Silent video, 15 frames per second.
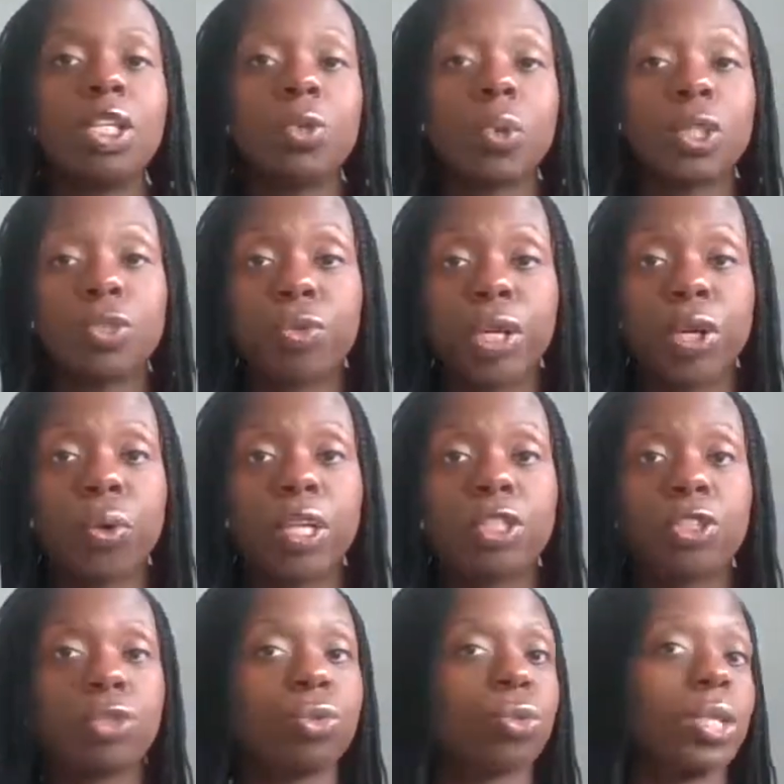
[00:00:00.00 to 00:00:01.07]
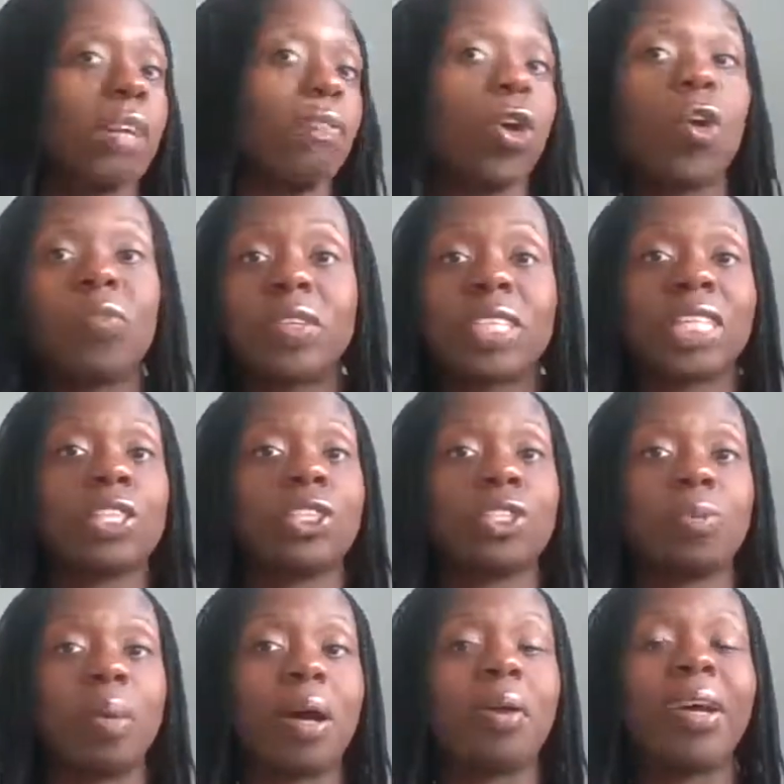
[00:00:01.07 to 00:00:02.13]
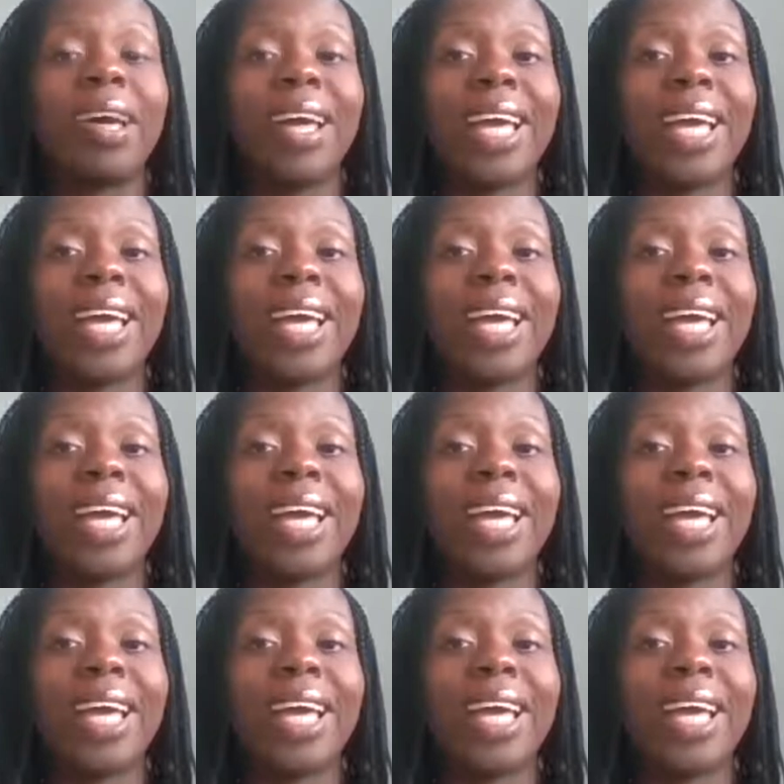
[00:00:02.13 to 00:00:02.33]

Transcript: answer any questions, or to have a conversation about